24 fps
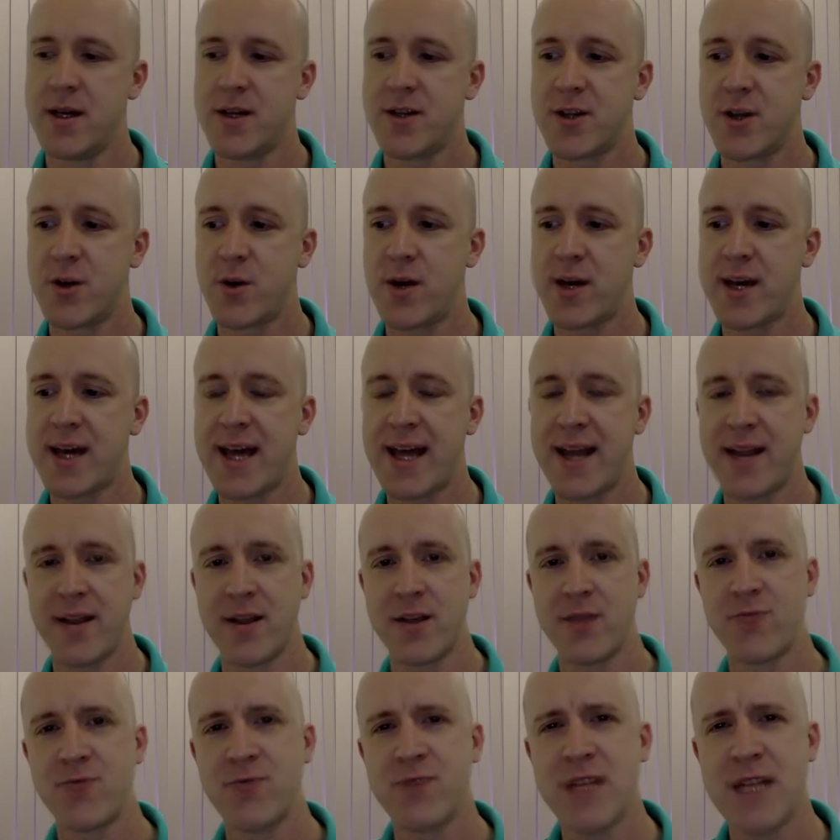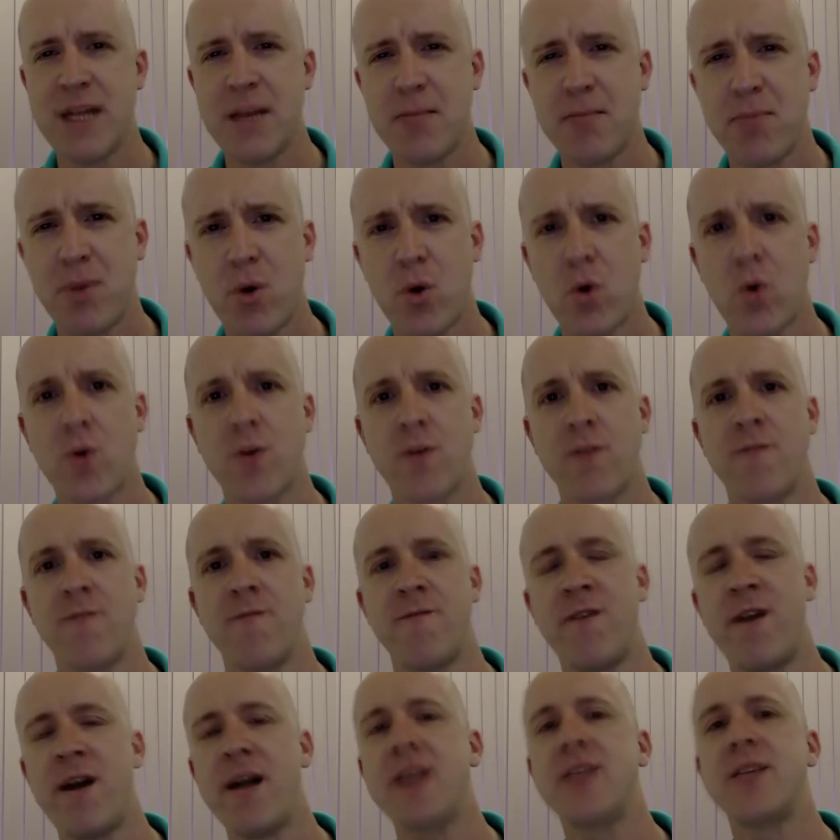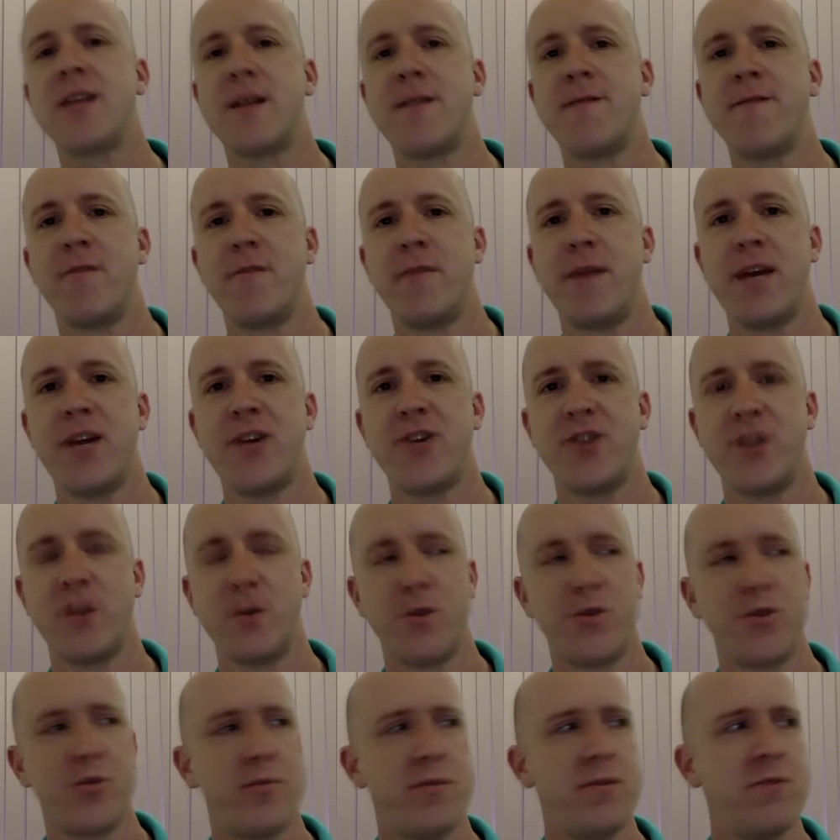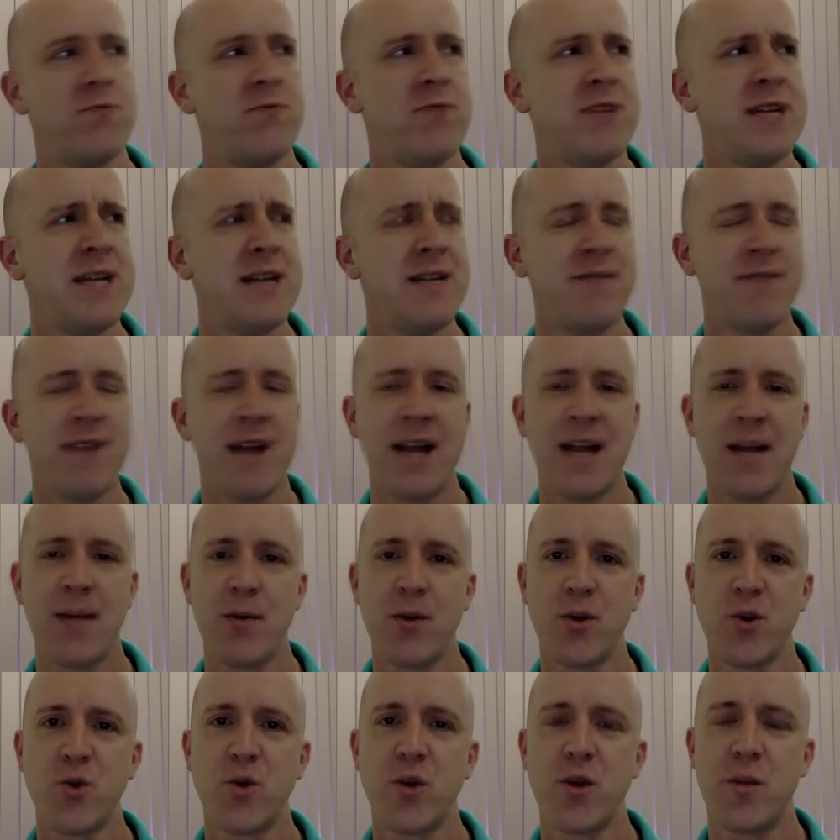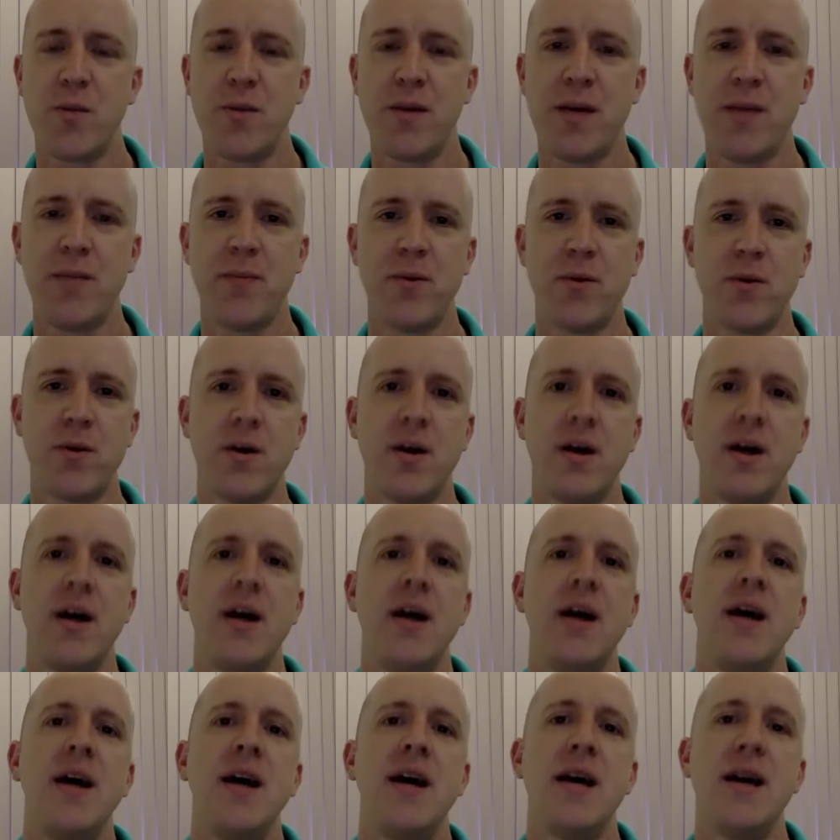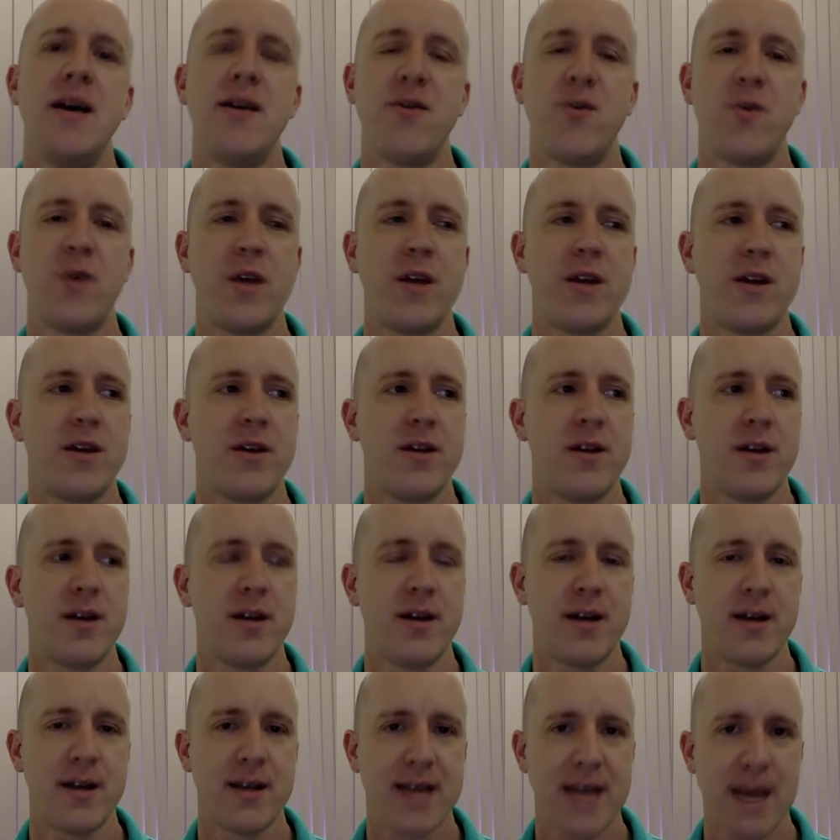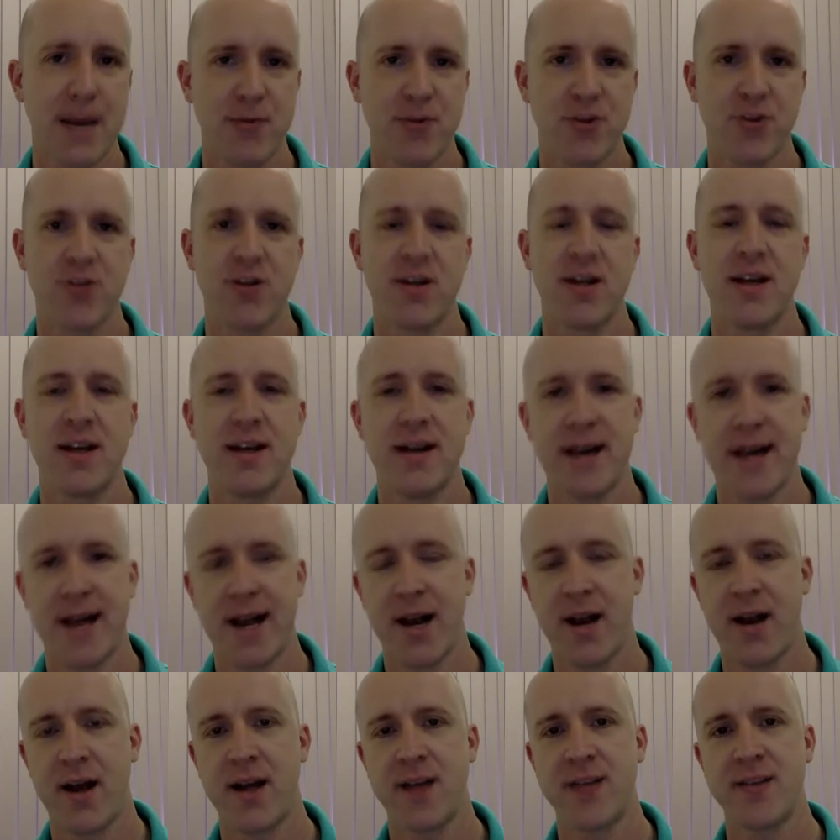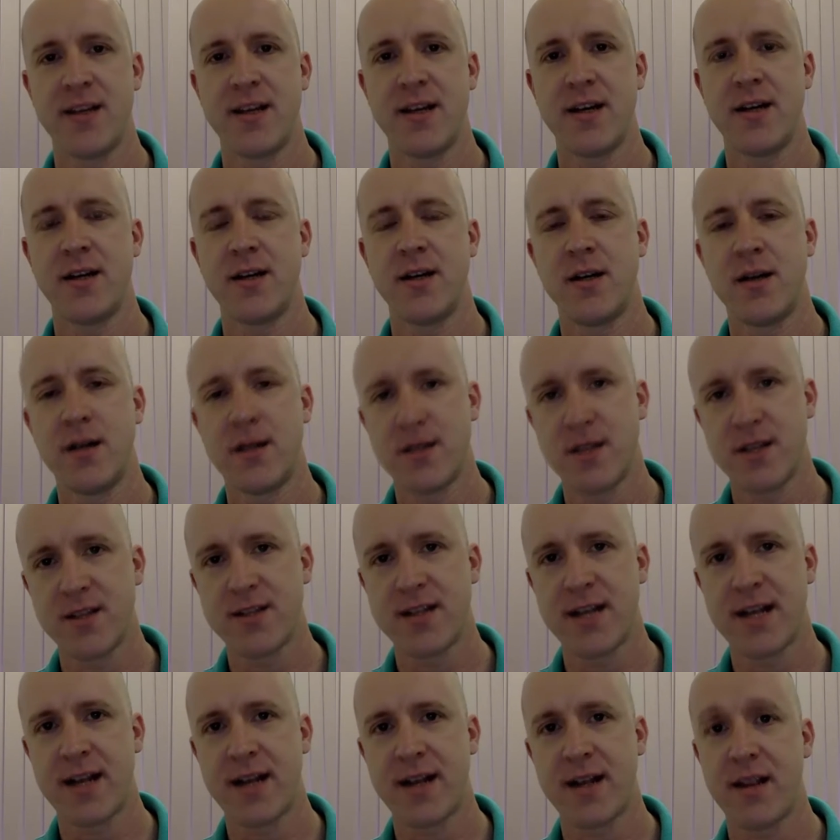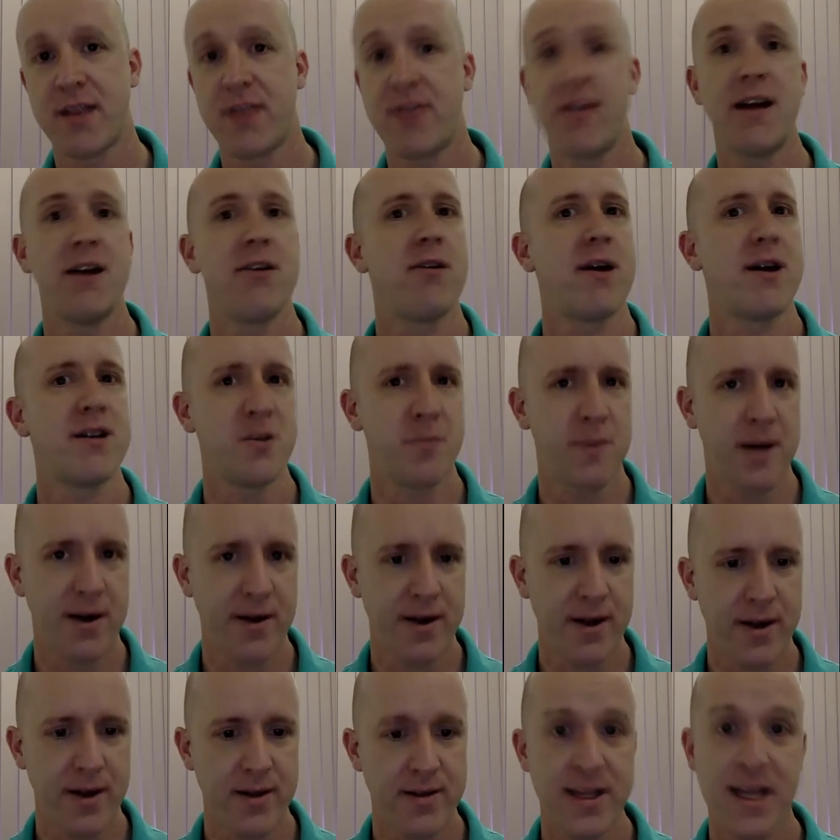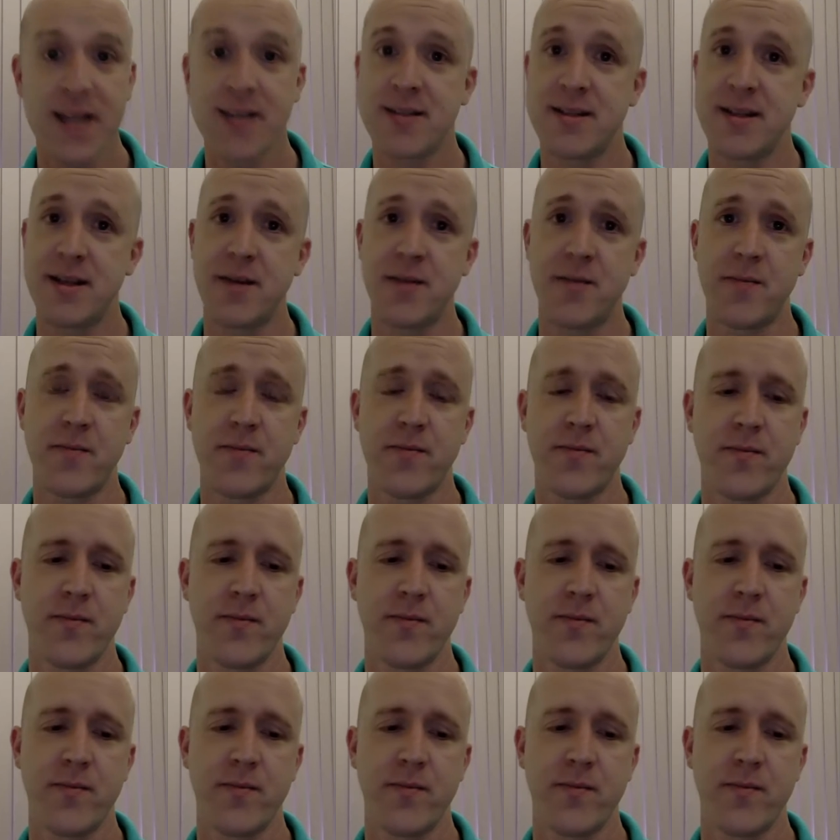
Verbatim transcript: So, again, there's really important, vital information which would be really valuable to other people if we could capture it, analyze it, understand it, theorize about it, test it.